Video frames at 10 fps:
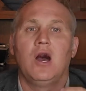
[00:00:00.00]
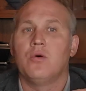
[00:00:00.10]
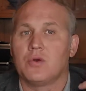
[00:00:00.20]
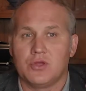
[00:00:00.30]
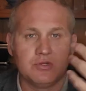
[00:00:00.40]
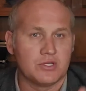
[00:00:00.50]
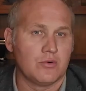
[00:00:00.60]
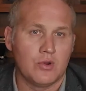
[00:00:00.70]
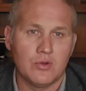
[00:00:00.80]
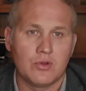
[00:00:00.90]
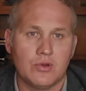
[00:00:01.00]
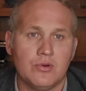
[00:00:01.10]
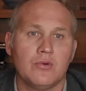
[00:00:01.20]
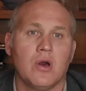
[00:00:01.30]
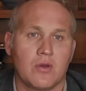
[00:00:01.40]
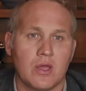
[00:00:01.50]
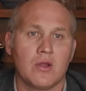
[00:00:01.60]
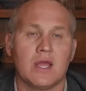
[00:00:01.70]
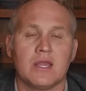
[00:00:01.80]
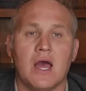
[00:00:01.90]
Oh, we're using a Roku. Okay,
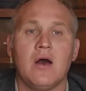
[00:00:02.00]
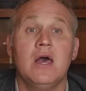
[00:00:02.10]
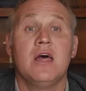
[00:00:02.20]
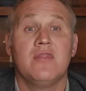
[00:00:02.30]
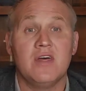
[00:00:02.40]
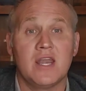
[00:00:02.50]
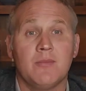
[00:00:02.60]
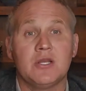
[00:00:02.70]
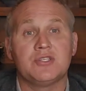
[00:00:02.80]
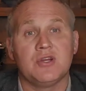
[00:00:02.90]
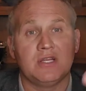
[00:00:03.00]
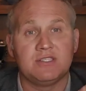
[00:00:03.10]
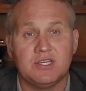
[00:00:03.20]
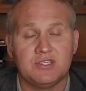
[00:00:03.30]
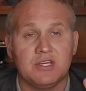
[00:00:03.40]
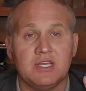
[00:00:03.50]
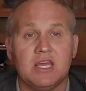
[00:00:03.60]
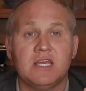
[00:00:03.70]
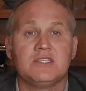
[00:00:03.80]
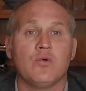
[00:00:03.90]
great. Now, then I'm going to transition
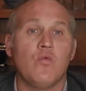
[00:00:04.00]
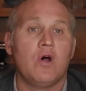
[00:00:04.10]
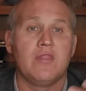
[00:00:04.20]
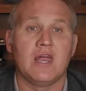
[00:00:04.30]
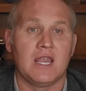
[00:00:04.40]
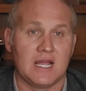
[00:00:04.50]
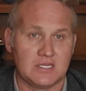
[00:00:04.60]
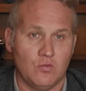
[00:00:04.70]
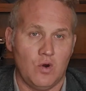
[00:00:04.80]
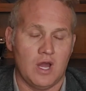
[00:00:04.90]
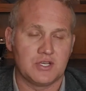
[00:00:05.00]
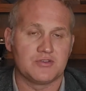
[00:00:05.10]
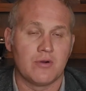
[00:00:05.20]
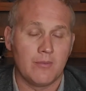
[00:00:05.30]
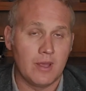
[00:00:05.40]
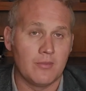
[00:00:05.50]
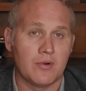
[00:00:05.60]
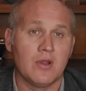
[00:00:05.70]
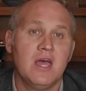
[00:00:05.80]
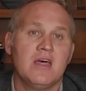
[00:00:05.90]
into what they like to watch. Now,
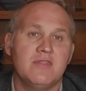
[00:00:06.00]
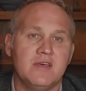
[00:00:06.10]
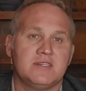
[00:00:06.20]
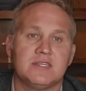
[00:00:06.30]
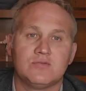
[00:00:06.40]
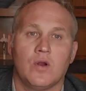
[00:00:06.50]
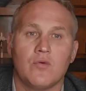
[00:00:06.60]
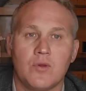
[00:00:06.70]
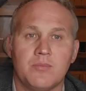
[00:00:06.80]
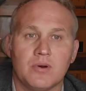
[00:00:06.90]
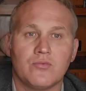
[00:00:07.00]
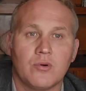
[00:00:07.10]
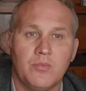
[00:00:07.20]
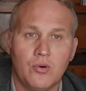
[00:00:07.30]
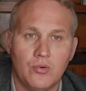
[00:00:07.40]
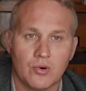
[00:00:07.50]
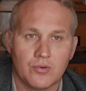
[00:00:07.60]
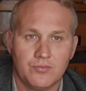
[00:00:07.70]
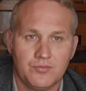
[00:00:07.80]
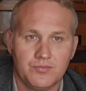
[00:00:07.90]
remember, this is where we build rapport.
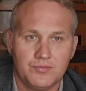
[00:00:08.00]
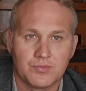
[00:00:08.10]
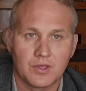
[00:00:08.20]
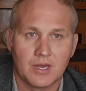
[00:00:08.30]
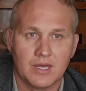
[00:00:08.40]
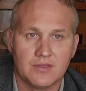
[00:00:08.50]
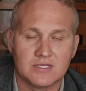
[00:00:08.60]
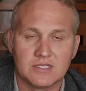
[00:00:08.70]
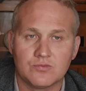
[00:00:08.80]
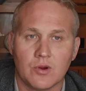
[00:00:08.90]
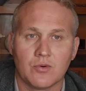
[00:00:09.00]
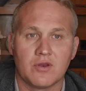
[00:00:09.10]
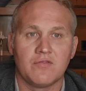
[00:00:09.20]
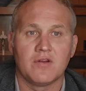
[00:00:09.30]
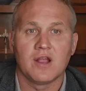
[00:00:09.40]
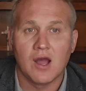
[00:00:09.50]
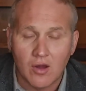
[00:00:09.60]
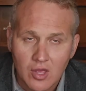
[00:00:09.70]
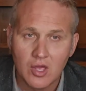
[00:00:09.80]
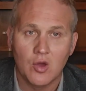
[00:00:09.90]
Okay, this is where we're going to figure
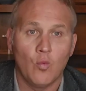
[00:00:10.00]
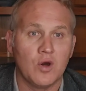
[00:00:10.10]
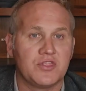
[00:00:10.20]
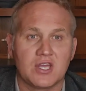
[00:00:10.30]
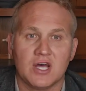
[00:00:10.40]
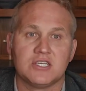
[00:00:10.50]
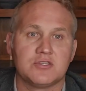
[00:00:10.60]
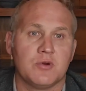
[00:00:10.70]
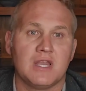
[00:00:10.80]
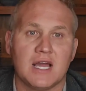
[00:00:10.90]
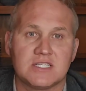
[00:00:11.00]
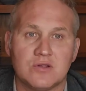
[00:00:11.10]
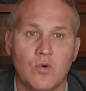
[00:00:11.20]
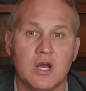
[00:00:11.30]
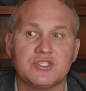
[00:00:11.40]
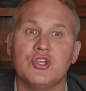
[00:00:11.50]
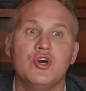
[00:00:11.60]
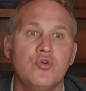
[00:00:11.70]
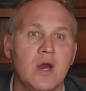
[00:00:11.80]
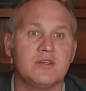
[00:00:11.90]
out what the customer likes to watch and
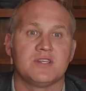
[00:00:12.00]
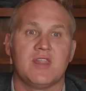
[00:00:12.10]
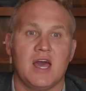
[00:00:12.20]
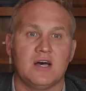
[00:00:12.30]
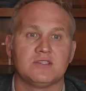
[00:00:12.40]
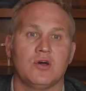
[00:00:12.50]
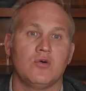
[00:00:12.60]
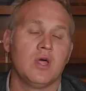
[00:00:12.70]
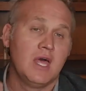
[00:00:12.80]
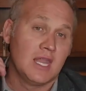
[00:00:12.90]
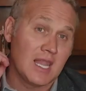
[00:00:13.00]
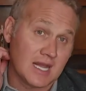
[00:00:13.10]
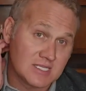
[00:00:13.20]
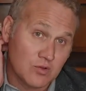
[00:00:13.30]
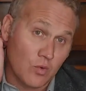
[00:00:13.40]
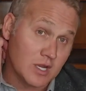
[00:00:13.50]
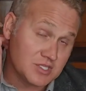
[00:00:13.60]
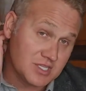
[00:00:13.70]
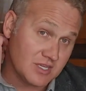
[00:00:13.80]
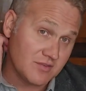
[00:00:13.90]
who else in the household likes to
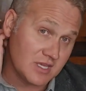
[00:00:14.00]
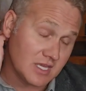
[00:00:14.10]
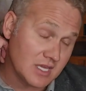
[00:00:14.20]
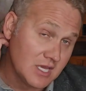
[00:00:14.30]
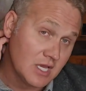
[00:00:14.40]
watch TV.